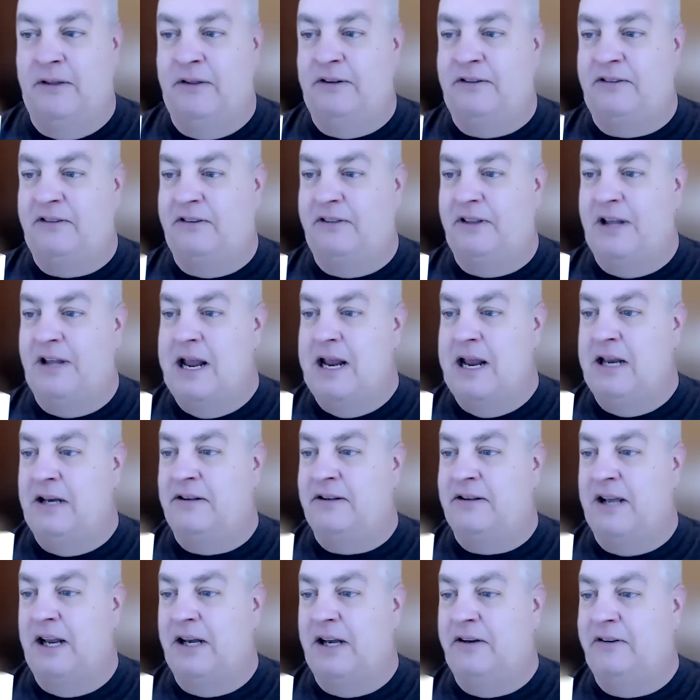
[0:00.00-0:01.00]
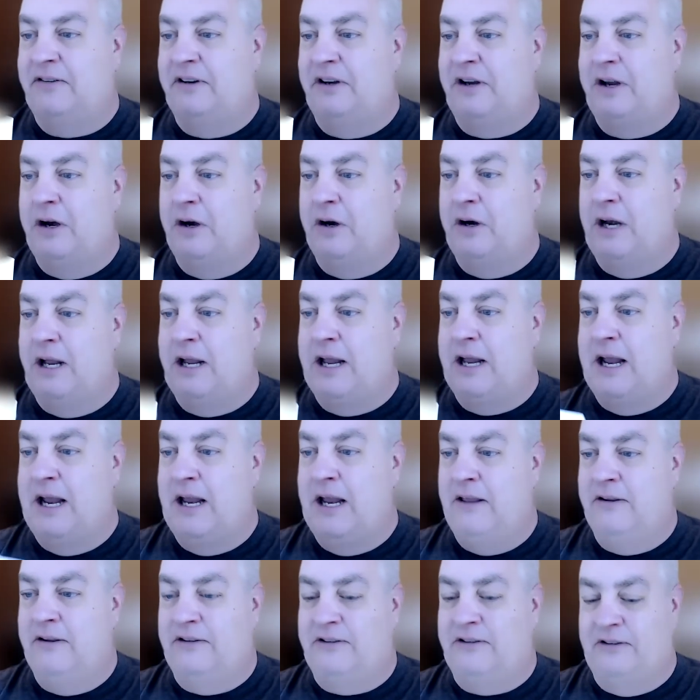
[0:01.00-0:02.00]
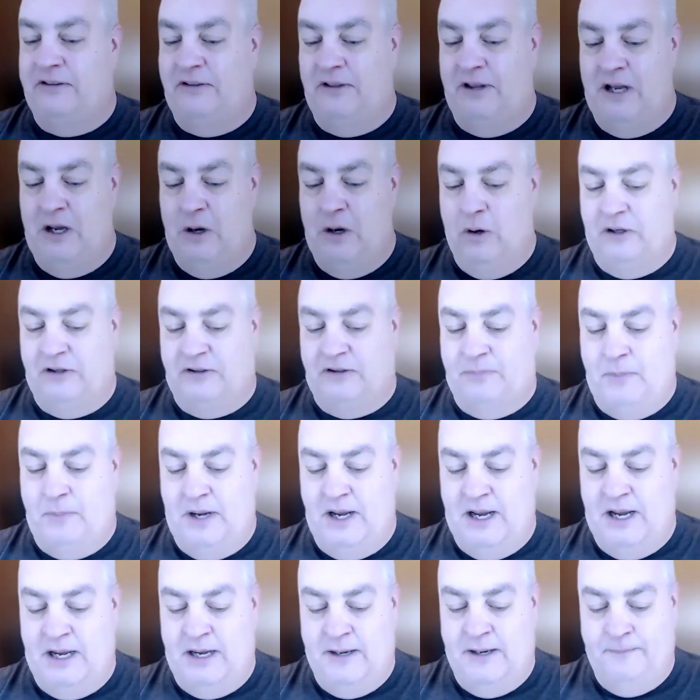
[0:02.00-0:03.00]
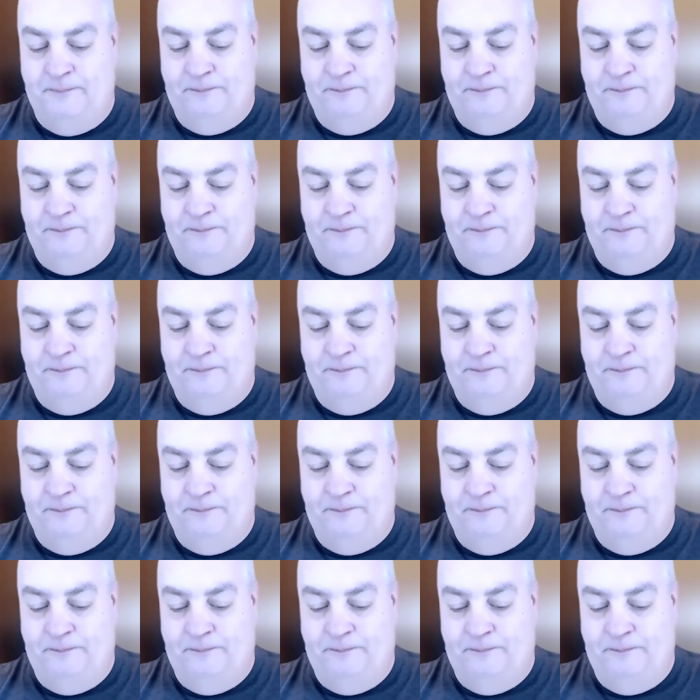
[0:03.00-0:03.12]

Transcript: is the Titan Security Key. This is the USB